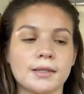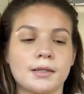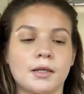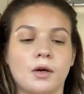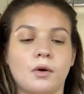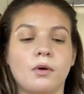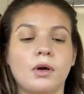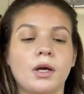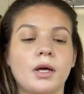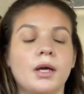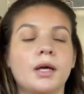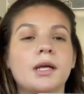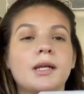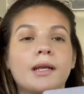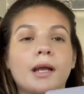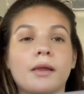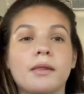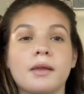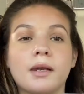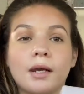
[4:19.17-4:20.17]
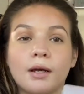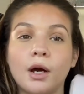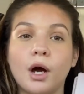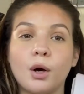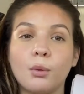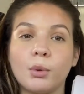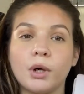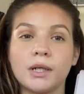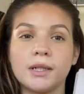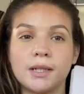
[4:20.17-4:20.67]
So now that I
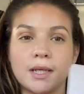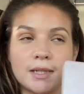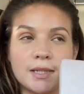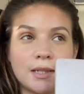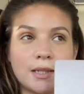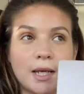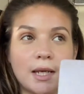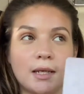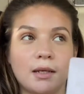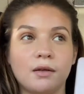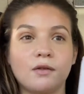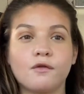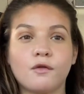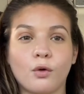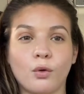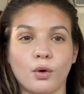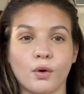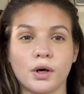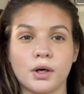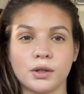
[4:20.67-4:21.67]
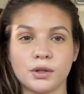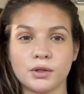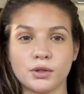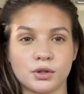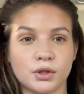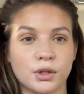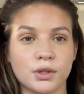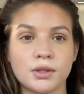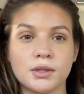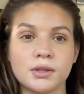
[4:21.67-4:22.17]
got one designated for
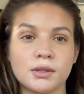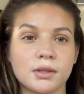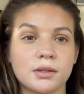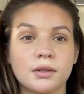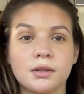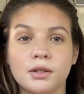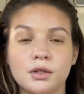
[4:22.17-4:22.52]
just